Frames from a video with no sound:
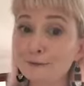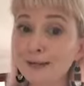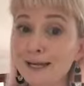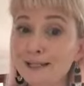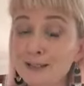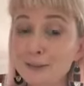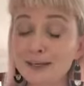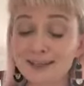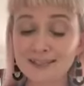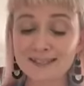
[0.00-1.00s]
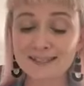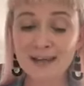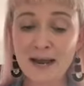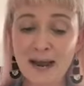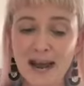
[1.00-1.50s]
for reluctant readers,
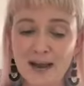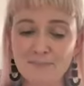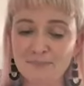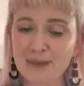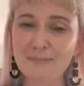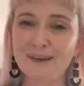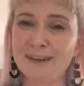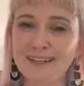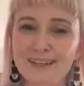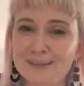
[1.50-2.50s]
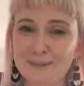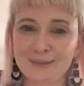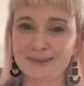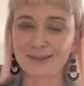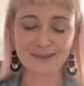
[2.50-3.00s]
but it's
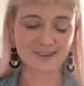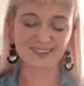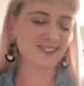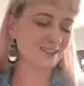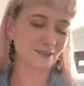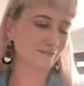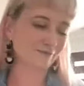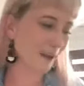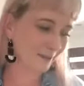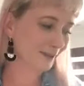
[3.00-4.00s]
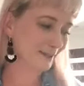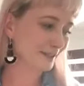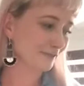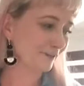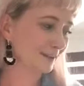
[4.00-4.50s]
also, it's just a
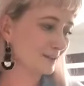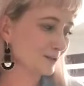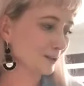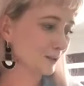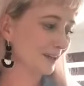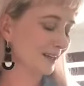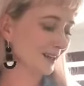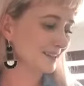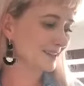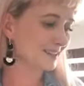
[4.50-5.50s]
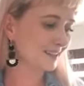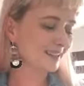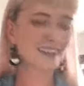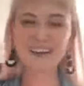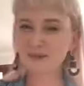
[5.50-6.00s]
fabulously fun story. It's,
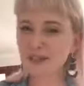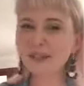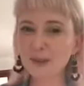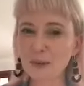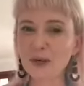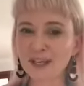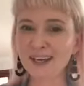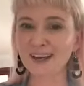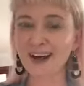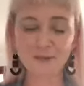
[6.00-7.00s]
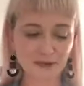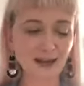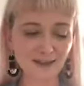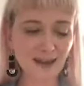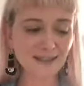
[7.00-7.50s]
yeah, really quirky. I
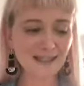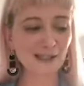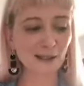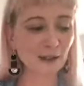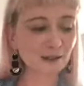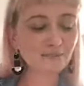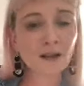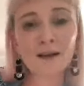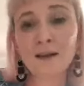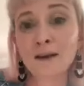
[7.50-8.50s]
liked it a lot.